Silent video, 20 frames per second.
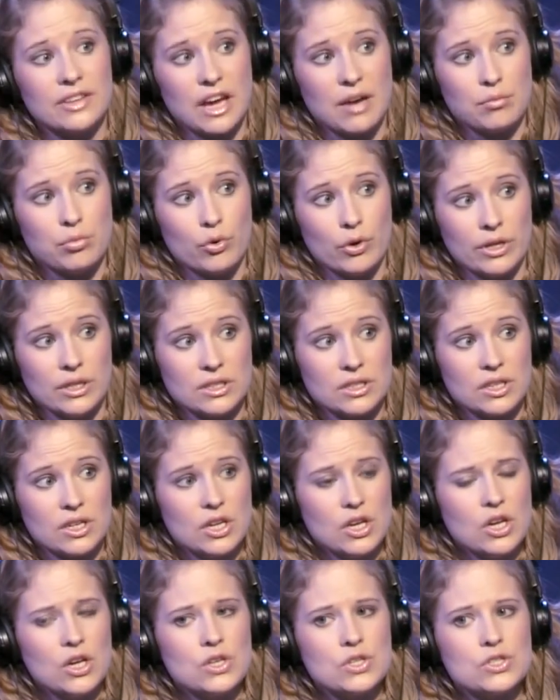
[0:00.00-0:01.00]
at that point.
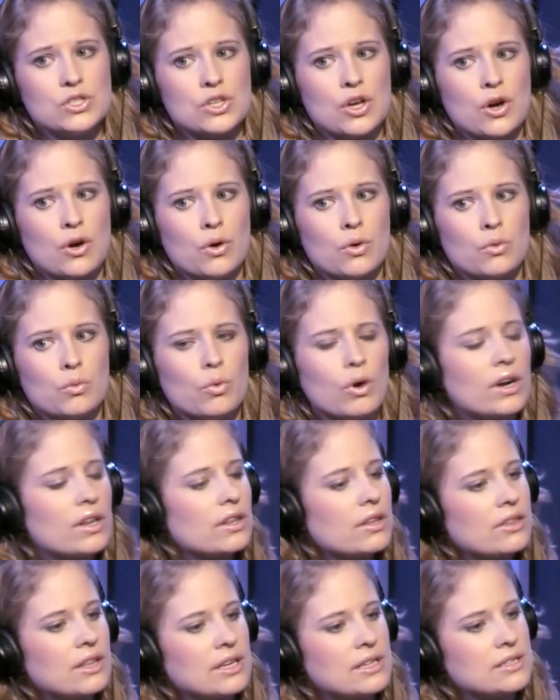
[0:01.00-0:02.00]
So one of
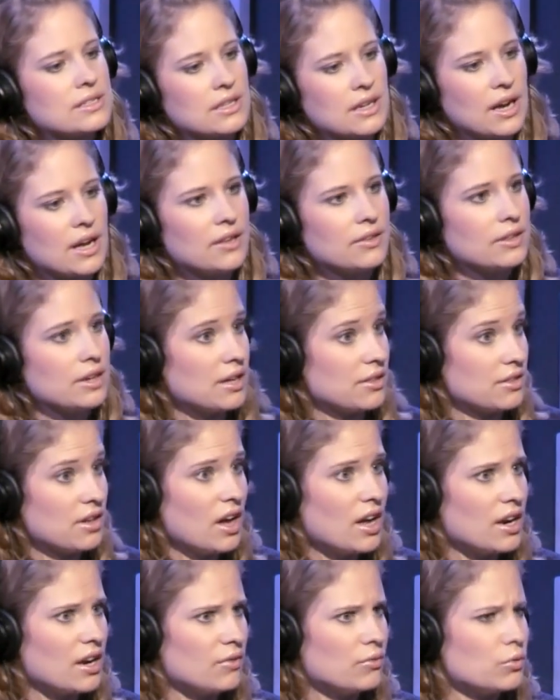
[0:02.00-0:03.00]
the things that I that I
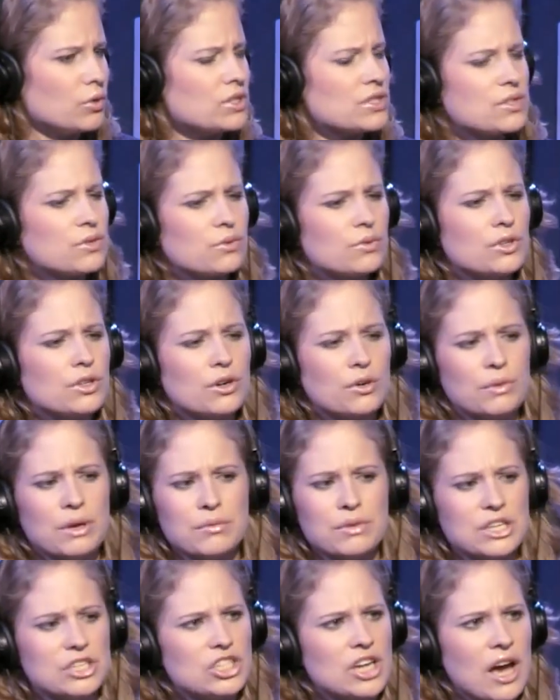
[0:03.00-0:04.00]
thought of was, you know,
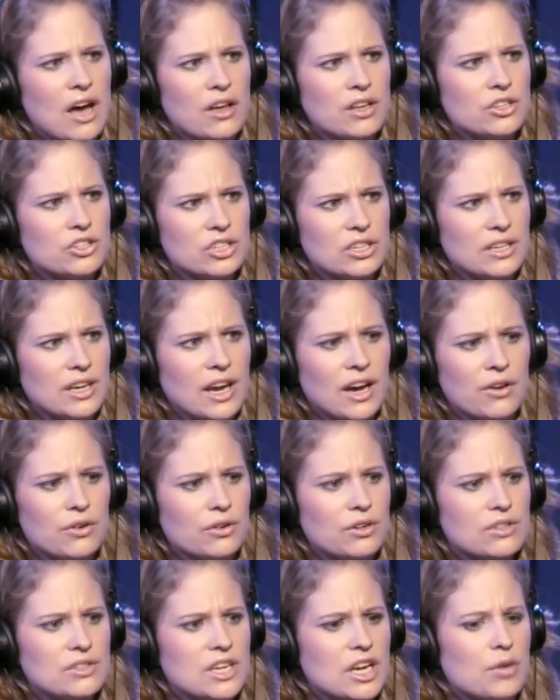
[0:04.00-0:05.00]
maybe a challenging
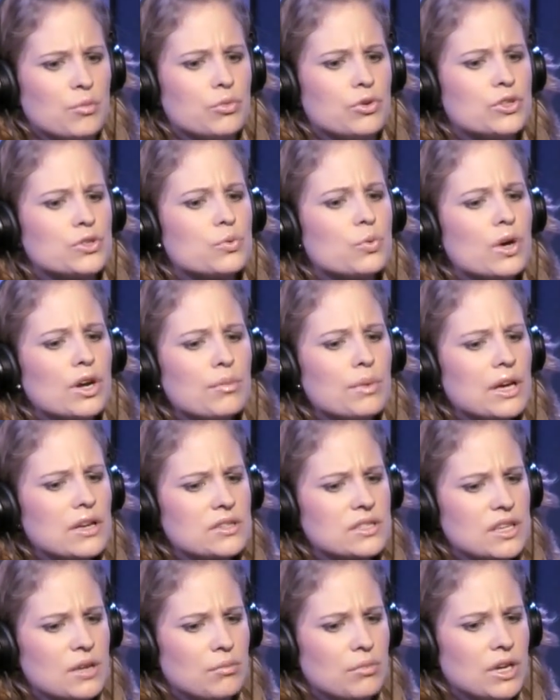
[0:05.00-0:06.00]
counterexample is what
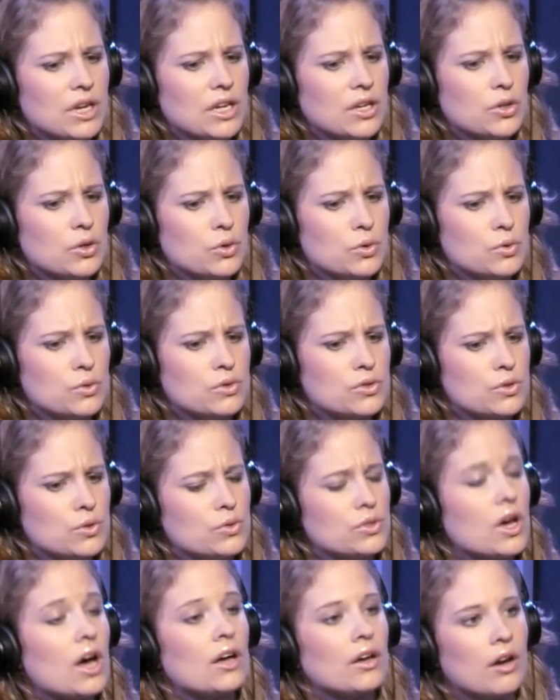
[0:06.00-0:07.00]
about somebody who's
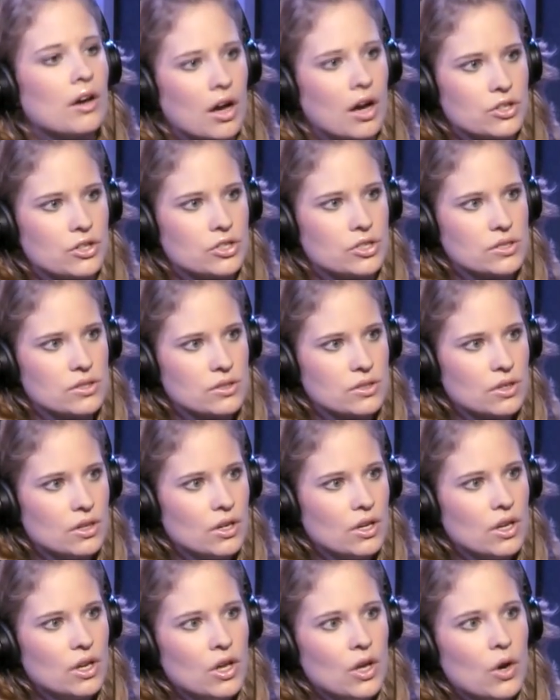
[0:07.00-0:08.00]
who's unconscious,
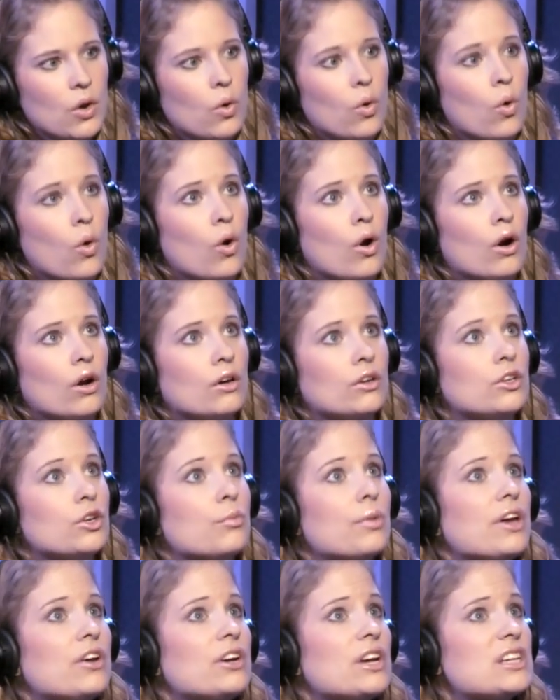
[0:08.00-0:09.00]
or you know,
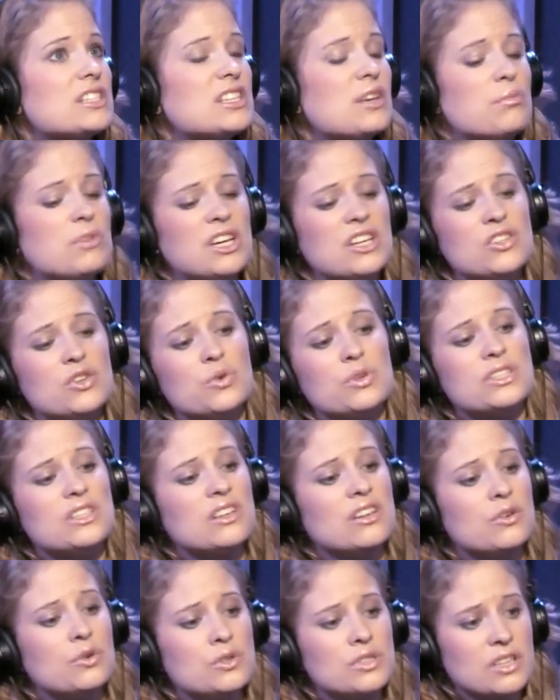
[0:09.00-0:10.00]
better yet, somebody who's
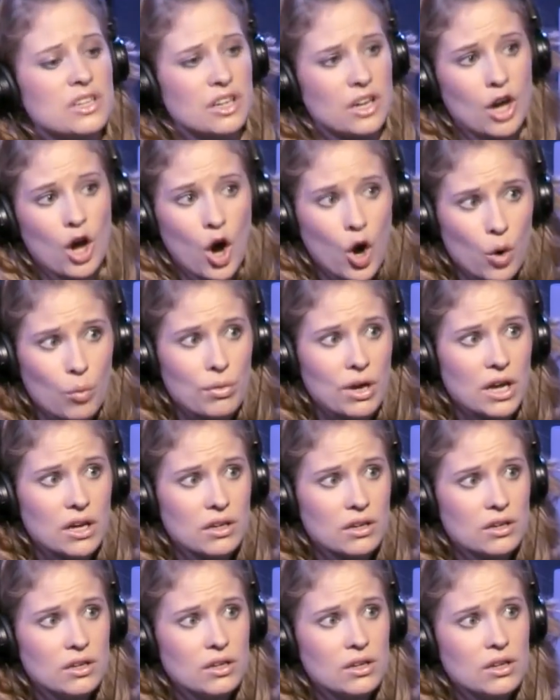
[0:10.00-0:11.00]
in, who's in a coma.
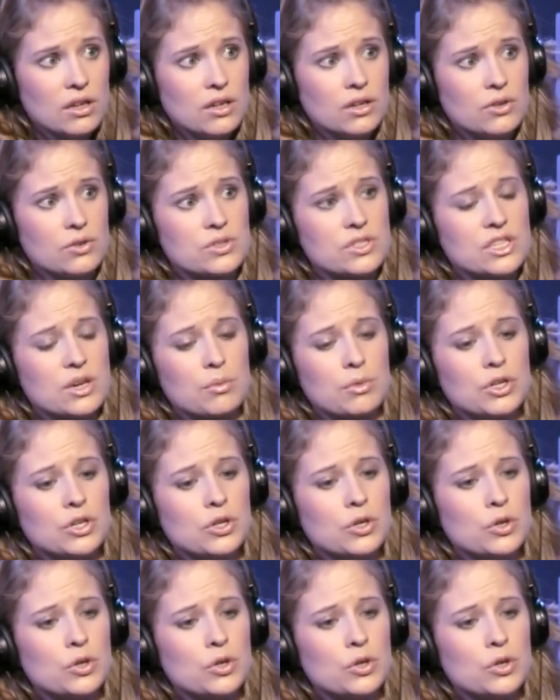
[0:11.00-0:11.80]
Mm-hmm. You know, someone